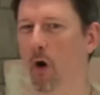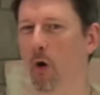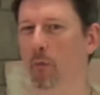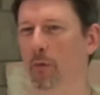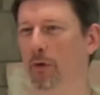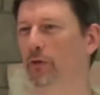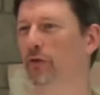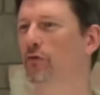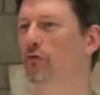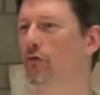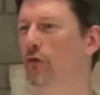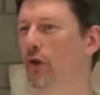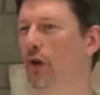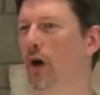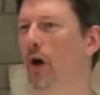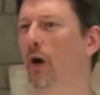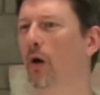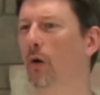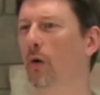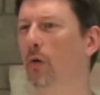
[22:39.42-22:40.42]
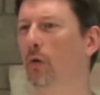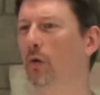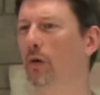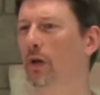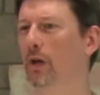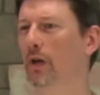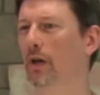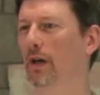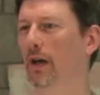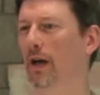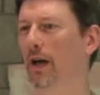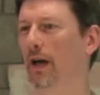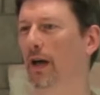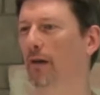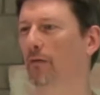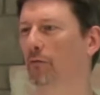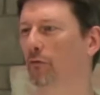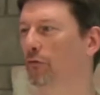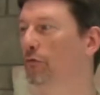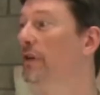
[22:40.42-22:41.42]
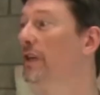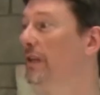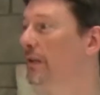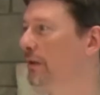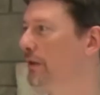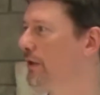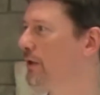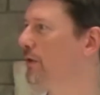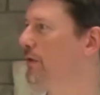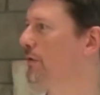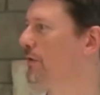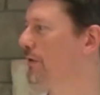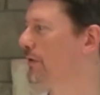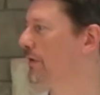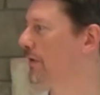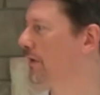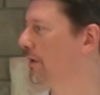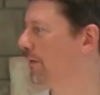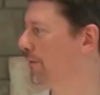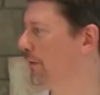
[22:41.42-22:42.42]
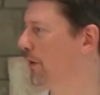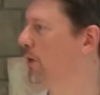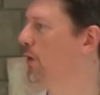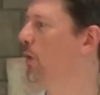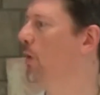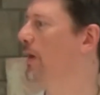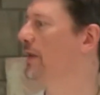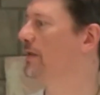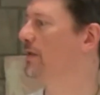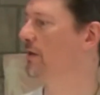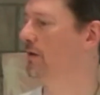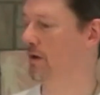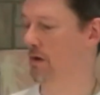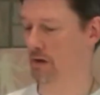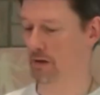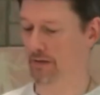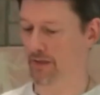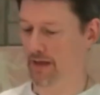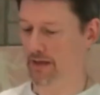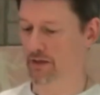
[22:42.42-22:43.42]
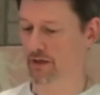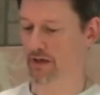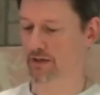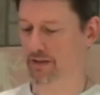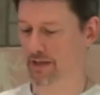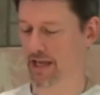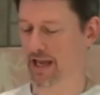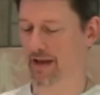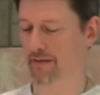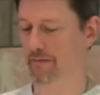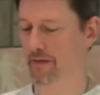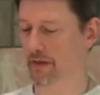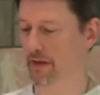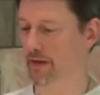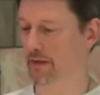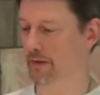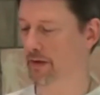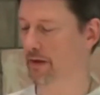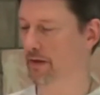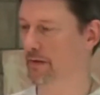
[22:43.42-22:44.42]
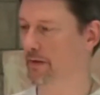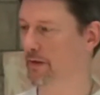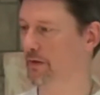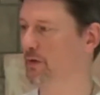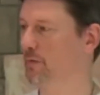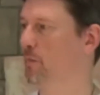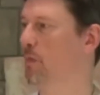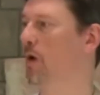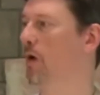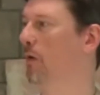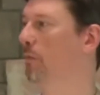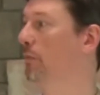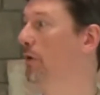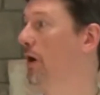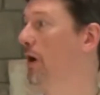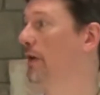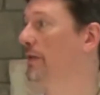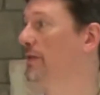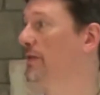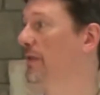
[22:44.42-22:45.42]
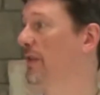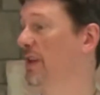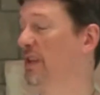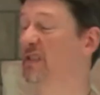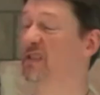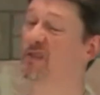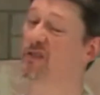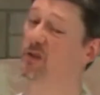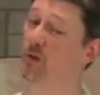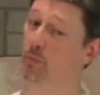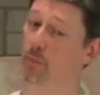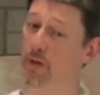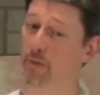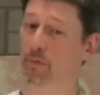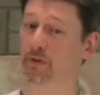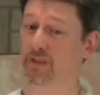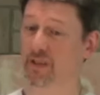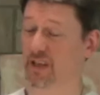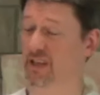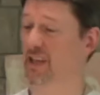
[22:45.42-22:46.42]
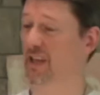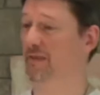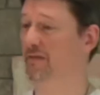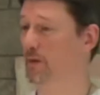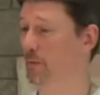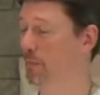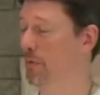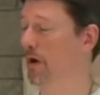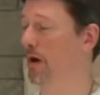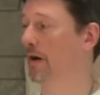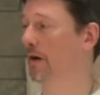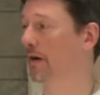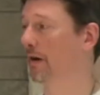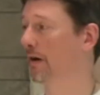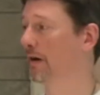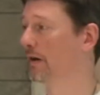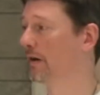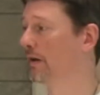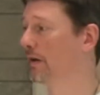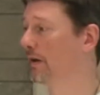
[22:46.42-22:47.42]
almost no real use for coins at all. They just have the small bronze things, and so people tend to have to barter.